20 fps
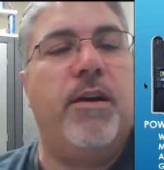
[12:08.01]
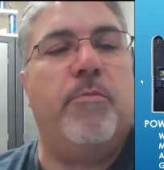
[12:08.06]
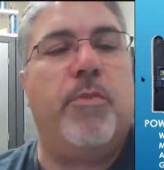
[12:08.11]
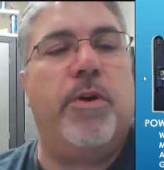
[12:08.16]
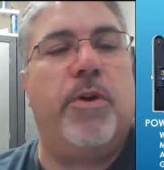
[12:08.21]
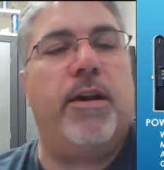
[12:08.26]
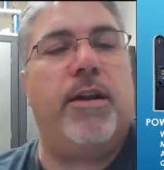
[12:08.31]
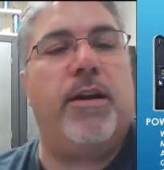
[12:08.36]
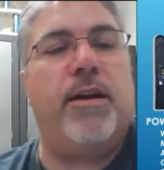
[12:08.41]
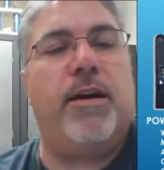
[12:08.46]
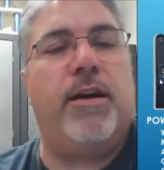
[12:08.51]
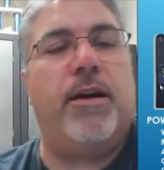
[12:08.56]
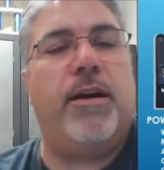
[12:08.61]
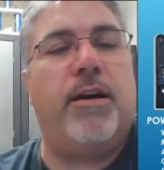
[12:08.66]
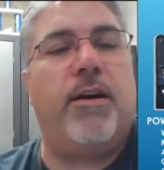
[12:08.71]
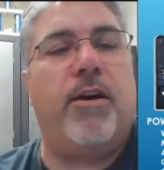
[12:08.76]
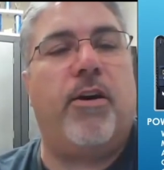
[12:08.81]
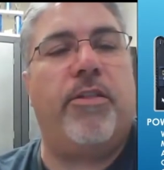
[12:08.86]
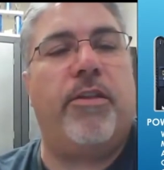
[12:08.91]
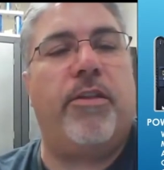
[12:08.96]
But
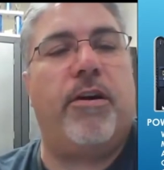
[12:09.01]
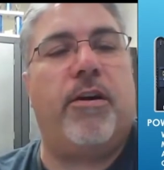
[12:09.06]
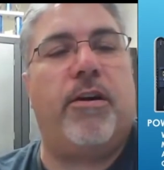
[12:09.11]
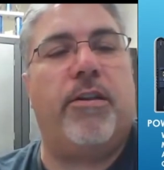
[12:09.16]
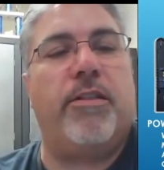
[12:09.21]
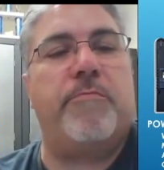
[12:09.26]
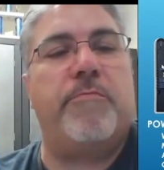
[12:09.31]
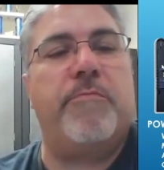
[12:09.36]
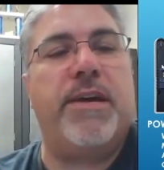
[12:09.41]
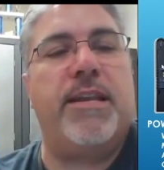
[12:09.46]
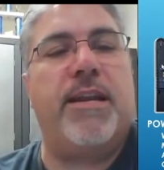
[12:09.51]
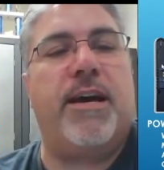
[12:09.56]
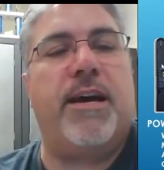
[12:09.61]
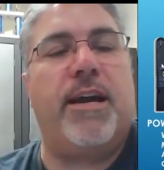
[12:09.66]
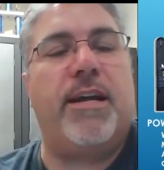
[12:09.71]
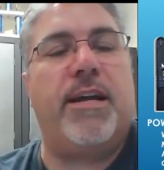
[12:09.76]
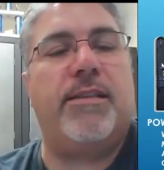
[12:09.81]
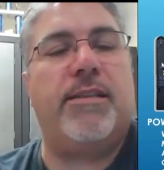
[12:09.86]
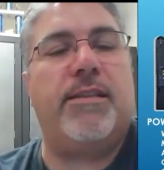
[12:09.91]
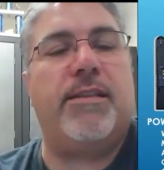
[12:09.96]
on the
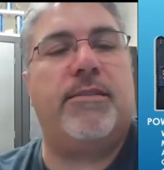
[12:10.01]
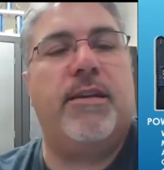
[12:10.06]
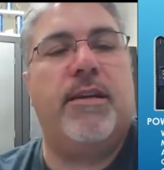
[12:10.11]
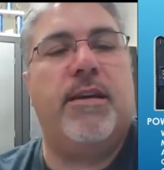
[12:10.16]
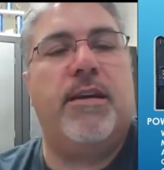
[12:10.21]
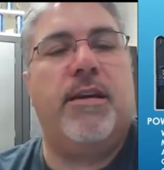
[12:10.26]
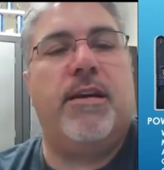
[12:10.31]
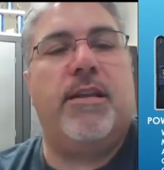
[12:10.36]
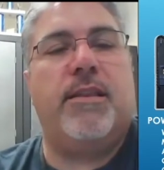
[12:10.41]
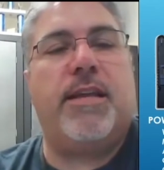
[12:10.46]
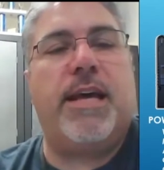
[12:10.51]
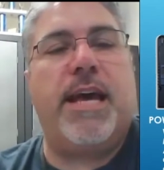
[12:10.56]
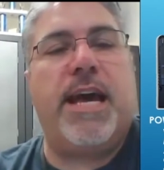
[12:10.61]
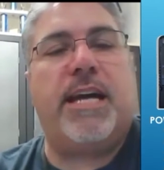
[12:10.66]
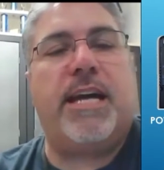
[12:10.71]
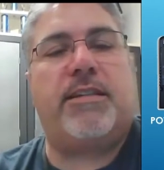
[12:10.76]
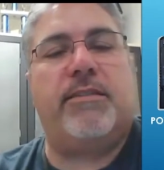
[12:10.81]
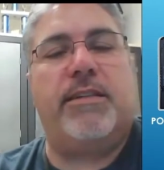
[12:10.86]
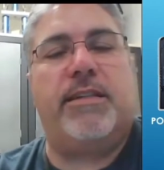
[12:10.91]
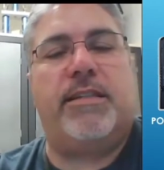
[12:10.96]
Midnights, they
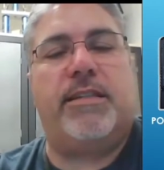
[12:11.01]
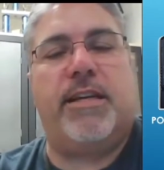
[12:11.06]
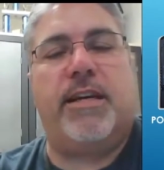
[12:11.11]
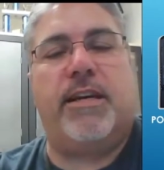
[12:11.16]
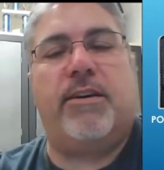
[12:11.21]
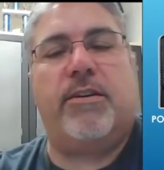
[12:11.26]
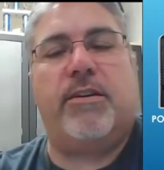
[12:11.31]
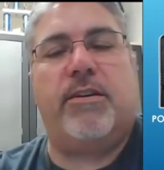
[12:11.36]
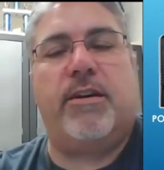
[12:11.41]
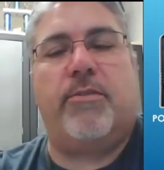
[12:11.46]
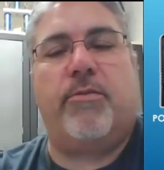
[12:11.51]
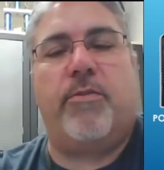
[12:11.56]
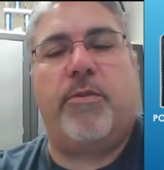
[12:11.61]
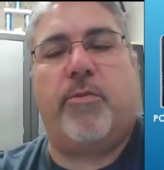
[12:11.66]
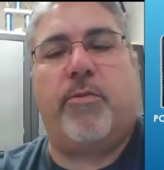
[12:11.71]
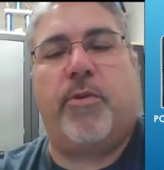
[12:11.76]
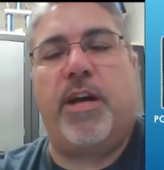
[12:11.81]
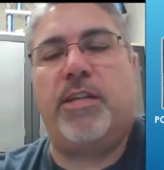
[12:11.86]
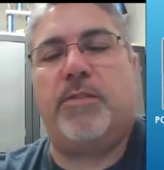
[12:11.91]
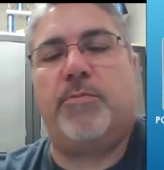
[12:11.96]
actually sell
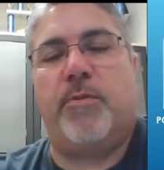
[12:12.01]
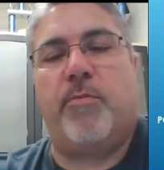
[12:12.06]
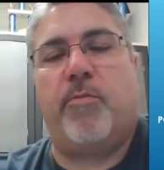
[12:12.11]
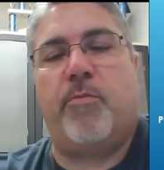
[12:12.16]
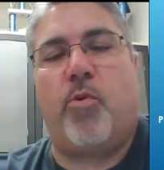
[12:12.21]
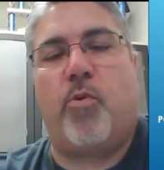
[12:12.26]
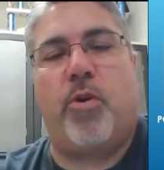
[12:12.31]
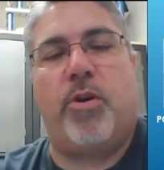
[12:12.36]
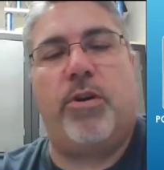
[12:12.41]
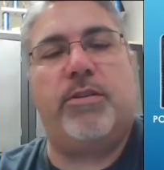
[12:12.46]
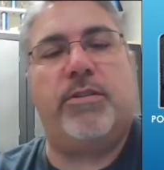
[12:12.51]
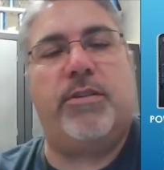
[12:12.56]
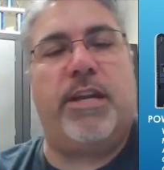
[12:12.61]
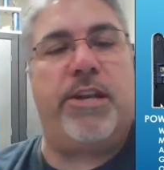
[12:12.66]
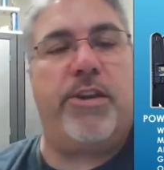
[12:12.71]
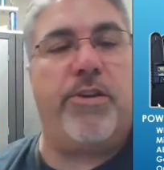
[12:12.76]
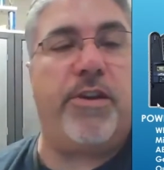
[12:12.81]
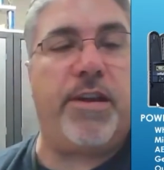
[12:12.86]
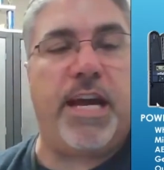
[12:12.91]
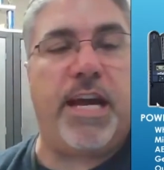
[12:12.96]
replacement boards,
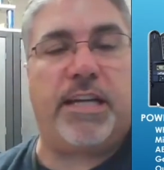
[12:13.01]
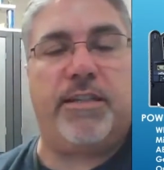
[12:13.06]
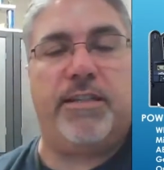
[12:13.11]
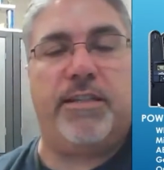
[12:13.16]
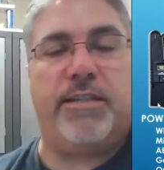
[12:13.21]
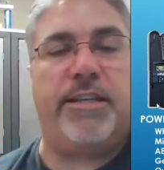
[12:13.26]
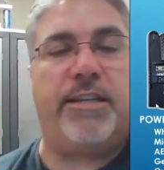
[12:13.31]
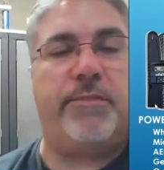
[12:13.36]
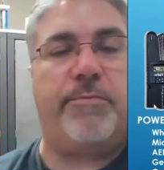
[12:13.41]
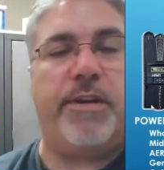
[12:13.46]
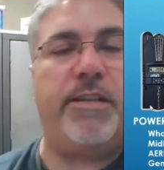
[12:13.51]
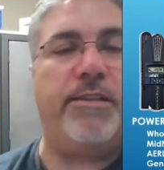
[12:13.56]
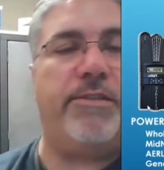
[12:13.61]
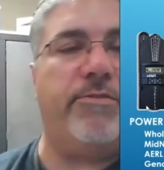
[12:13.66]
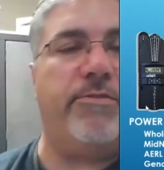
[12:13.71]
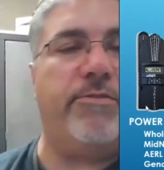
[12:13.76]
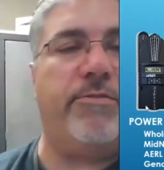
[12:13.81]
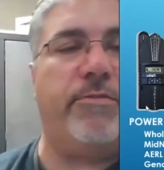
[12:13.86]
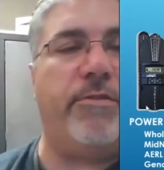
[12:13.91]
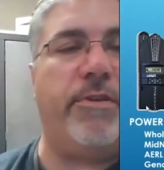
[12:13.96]
and you can actually send them
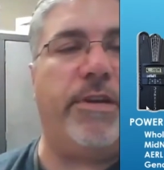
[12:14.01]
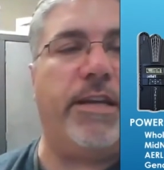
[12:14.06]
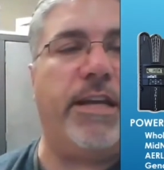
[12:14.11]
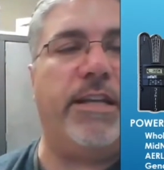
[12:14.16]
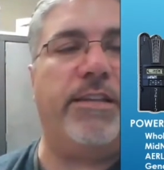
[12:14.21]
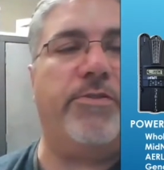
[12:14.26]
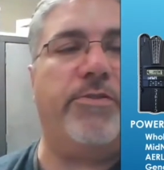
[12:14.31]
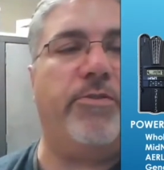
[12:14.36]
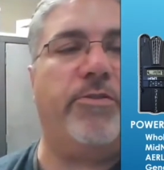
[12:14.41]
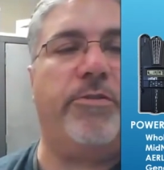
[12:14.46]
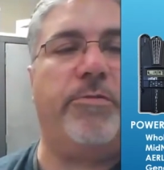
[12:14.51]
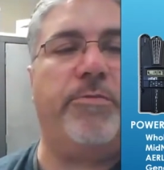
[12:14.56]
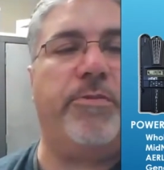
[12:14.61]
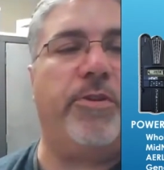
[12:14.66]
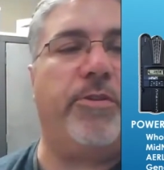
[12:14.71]
into them.